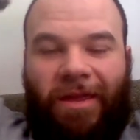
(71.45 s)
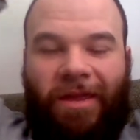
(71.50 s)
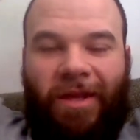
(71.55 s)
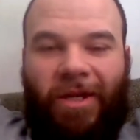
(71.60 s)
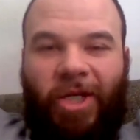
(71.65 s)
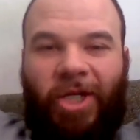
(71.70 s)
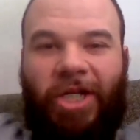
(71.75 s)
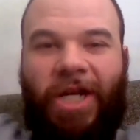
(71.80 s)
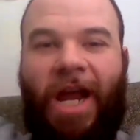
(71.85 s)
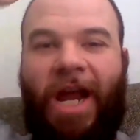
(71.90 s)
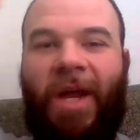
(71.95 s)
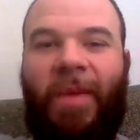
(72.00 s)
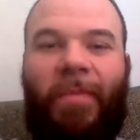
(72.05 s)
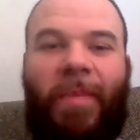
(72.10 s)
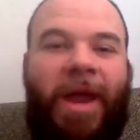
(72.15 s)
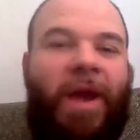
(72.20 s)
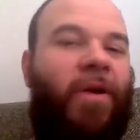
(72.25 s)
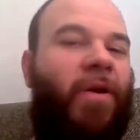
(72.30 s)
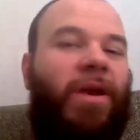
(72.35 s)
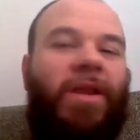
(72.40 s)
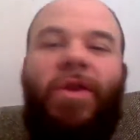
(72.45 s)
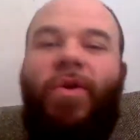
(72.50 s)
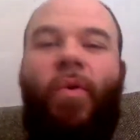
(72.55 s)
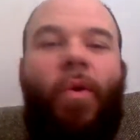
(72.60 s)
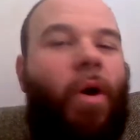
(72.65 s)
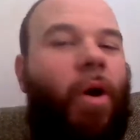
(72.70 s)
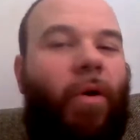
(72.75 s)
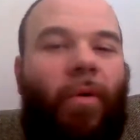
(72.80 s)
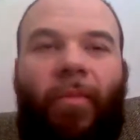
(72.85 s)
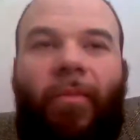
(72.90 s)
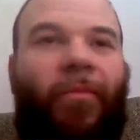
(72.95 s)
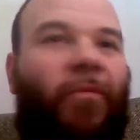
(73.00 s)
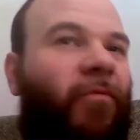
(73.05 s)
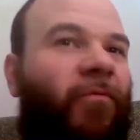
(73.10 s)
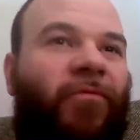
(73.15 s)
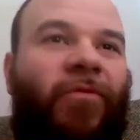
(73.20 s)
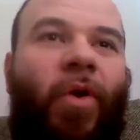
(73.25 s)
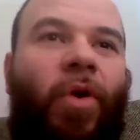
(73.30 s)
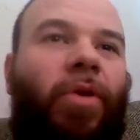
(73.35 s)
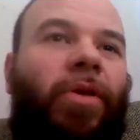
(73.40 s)
Shaq Barrett, you are
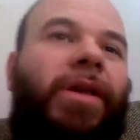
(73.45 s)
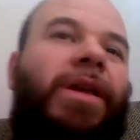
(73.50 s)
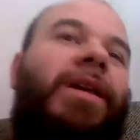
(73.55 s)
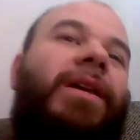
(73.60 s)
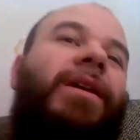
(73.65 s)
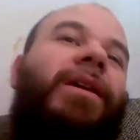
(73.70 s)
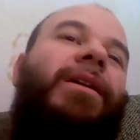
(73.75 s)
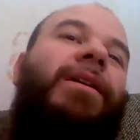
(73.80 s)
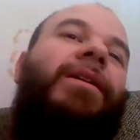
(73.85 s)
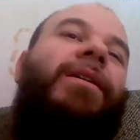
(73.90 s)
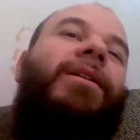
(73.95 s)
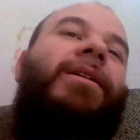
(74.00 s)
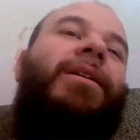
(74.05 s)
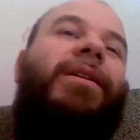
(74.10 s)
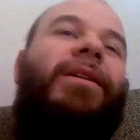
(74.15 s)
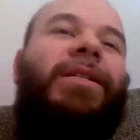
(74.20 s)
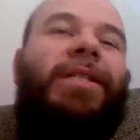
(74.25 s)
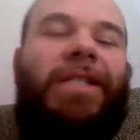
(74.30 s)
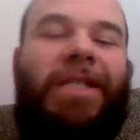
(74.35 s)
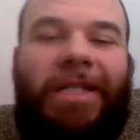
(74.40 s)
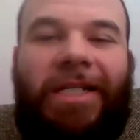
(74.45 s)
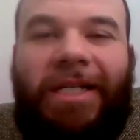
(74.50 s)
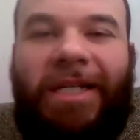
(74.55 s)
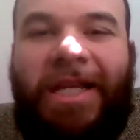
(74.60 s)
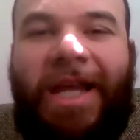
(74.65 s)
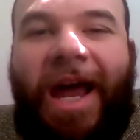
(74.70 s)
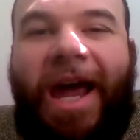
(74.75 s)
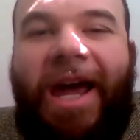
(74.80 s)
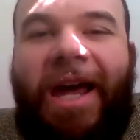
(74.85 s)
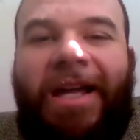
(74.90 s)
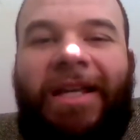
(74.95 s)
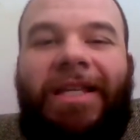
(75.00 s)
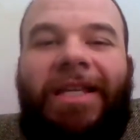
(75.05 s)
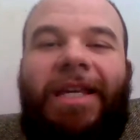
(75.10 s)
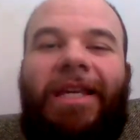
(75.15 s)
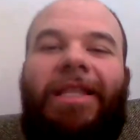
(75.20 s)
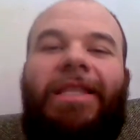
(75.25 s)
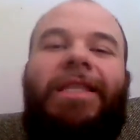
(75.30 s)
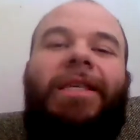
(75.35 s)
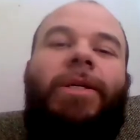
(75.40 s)
fully
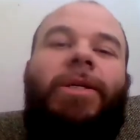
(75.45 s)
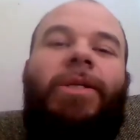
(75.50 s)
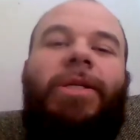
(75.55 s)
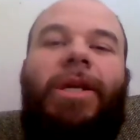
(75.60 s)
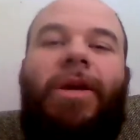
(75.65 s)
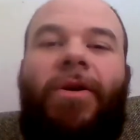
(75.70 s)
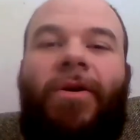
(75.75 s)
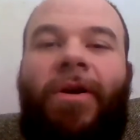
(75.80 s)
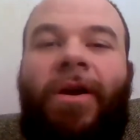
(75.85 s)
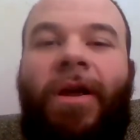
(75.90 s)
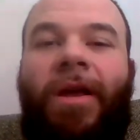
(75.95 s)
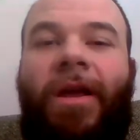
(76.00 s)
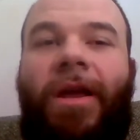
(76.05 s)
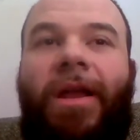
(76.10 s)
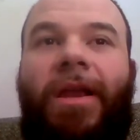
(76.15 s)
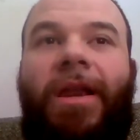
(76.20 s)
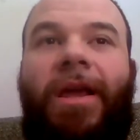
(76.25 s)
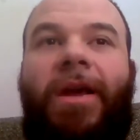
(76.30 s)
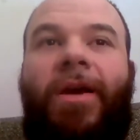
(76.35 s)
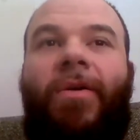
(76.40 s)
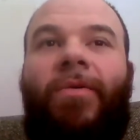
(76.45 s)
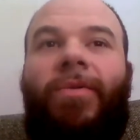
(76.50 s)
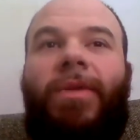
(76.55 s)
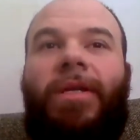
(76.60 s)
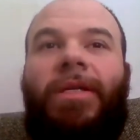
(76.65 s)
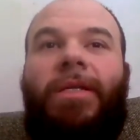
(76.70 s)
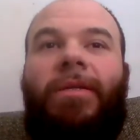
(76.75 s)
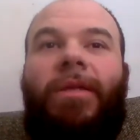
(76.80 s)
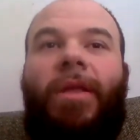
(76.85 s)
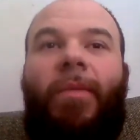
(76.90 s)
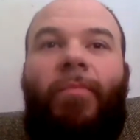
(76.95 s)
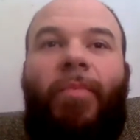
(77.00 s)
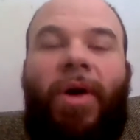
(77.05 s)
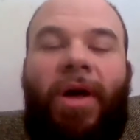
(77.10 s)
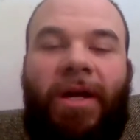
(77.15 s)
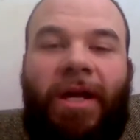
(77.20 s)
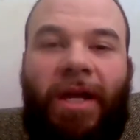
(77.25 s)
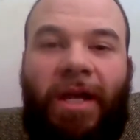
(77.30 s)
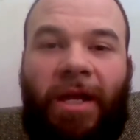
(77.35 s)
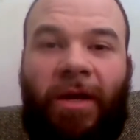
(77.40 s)
stacked this year. And now the, the
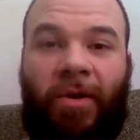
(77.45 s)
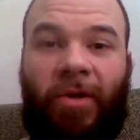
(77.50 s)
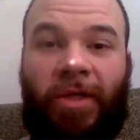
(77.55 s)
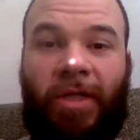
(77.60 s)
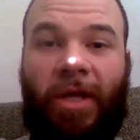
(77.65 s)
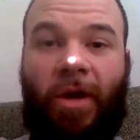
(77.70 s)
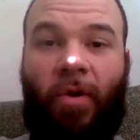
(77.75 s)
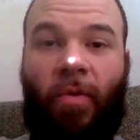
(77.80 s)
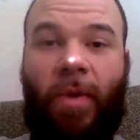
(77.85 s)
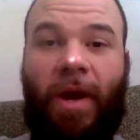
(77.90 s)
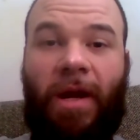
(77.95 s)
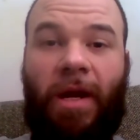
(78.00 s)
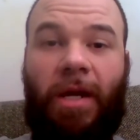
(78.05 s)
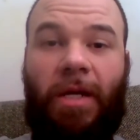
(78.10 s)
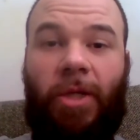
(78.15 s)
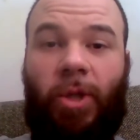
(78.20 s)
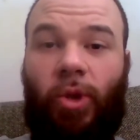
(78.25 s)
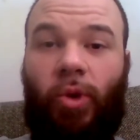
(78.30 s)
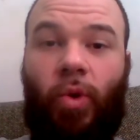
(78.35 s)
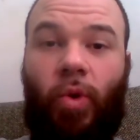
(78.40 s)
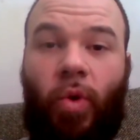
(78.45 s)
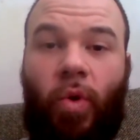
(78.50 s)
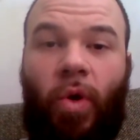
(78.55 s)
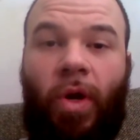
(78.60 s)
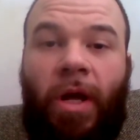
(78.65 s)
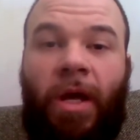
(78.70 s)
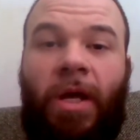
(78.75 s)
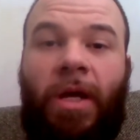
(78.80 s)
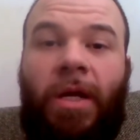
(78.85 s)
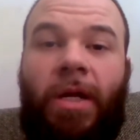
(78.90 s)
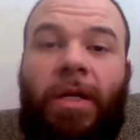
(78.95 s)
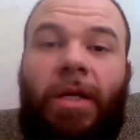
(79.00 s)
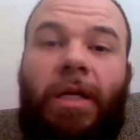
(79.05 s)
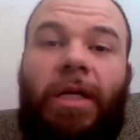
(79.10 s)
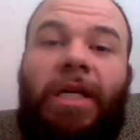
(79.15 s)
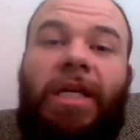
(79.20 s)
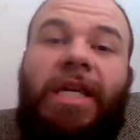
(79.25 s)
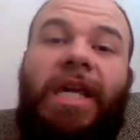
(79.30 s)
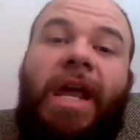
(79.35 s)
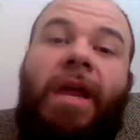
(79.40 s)
Buccaneers, they're ready to
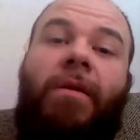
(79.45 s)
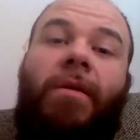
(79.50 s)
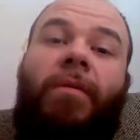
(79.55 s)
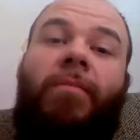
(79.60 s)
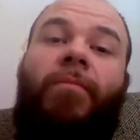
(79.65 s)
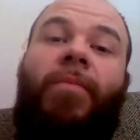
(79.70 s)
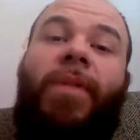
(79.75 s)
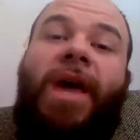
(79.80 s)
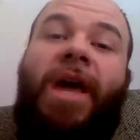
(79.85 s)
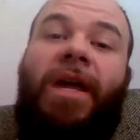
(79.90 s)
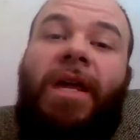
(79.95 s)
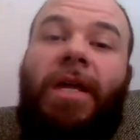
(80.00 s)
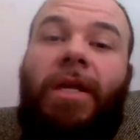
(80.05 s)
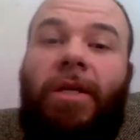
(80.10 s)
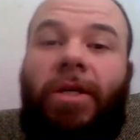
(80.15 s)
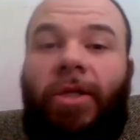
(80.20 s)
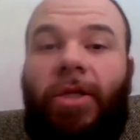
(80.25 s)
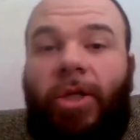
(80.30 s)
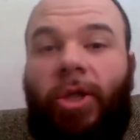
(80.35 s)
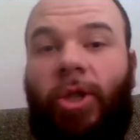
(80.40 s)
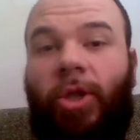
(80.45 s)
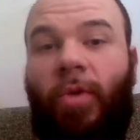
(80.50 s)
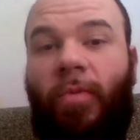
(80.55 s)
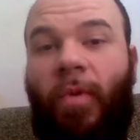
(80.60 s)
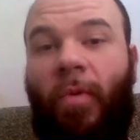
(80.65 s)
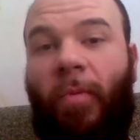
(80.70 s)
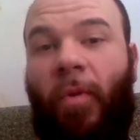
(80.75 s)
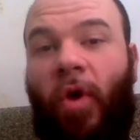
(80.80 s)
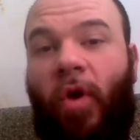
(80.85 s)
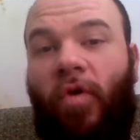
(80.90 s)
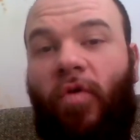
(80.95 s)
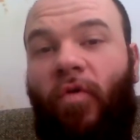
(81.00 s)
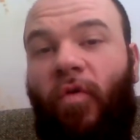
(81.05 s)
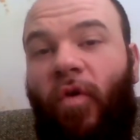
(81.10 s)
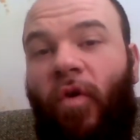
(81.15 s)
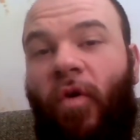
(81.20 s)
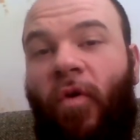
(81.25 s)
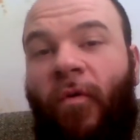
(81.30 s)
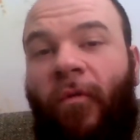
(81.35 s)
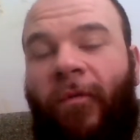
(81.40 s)
get back into the Super Bowl
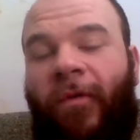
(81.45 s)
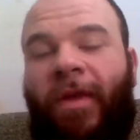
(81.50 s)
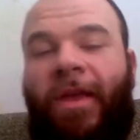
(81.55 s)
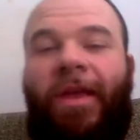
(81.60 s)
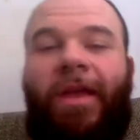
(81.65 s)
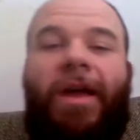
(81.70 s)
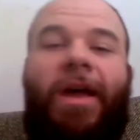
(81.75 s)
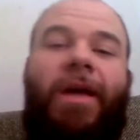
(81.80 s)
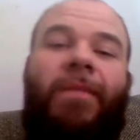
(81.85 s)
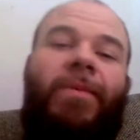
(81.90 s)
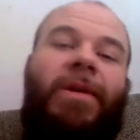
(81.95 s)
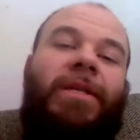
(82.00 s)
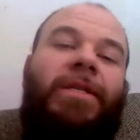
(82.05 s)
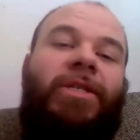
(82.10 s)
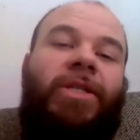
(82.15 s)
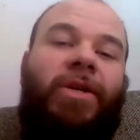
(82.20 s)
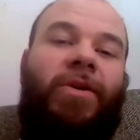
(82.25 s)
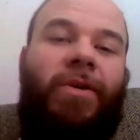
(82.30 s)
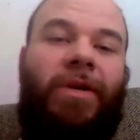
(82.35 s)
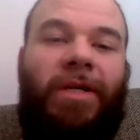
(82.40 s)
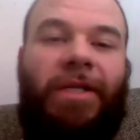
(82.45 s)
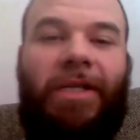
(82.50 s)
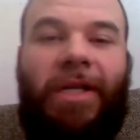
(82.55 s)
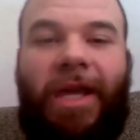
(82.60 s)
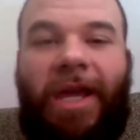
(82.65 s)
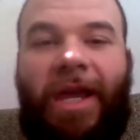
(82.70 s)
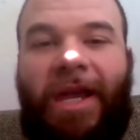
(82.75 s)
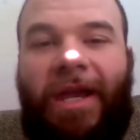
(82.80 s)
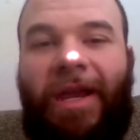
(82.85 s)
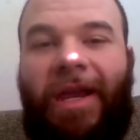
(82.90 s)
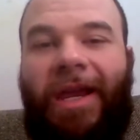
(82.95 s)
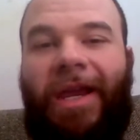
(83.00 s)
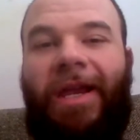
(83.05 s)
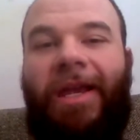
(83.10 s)
groove. I mean, seriously.